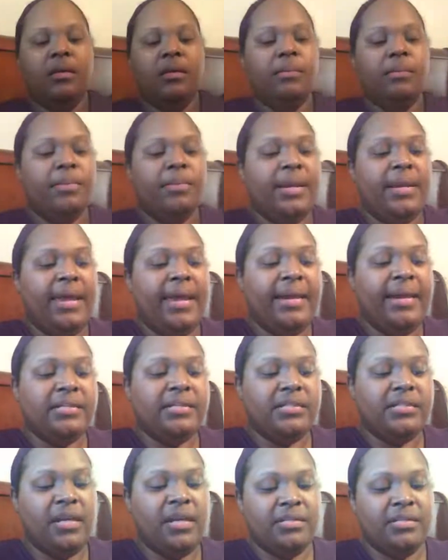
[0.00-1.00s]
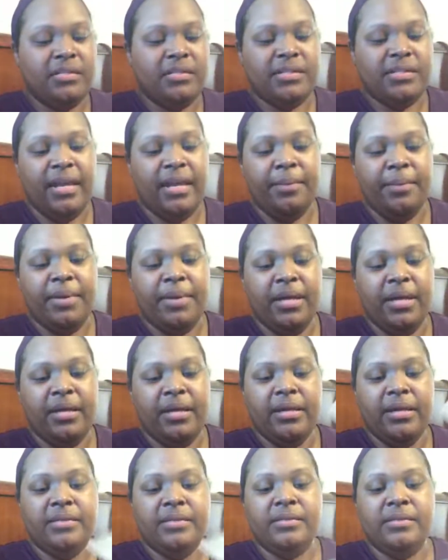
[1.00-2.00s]
But I ate a sausage, I ate my
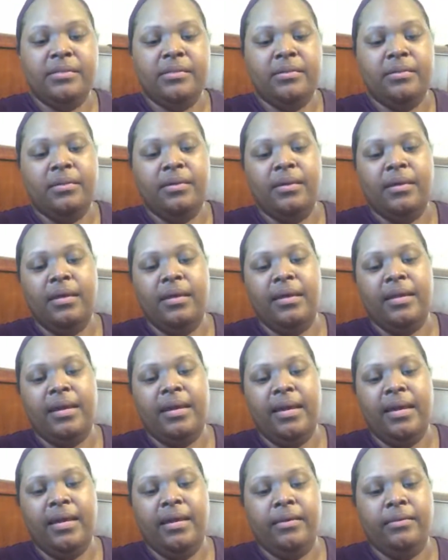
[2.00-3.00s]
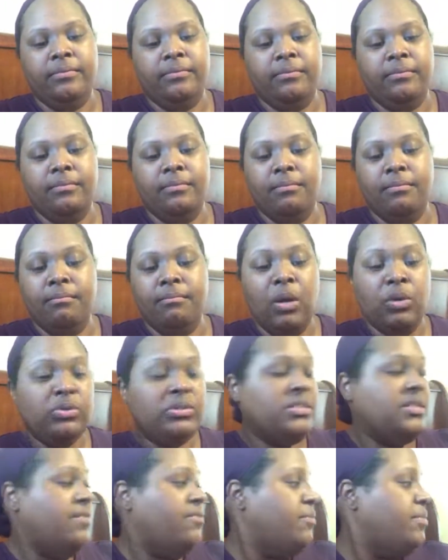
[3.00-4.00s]
eggs, and I ate
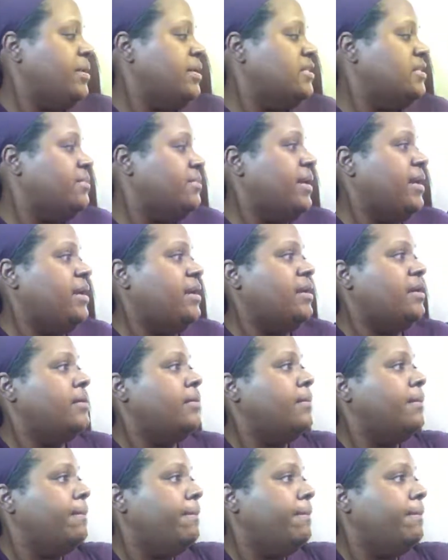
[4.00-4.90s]
most of a piece of bacon.